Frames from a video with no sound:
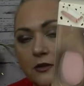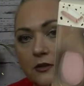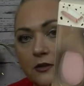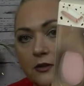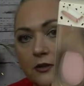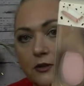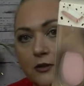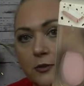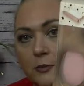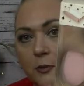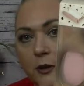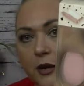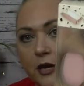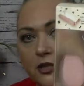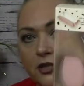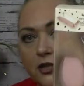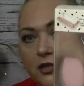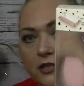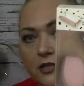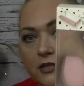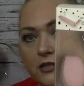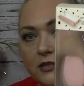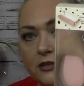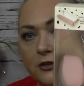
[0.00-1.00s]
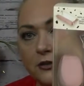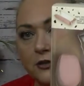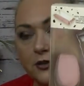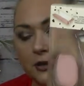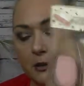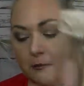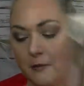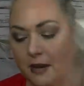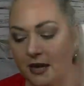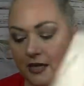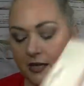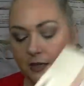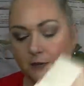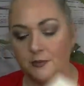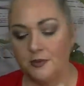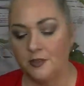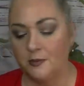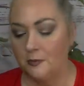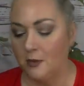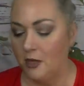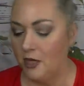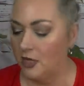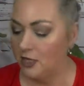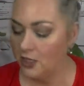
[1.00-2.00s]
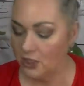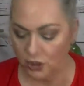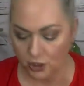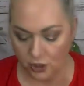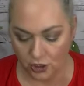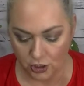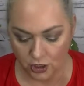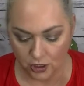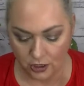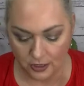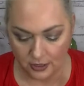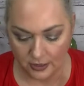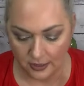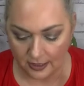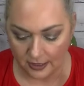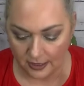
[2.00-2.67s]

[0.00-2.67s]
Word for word: There's brushes, there's a makeup sponge.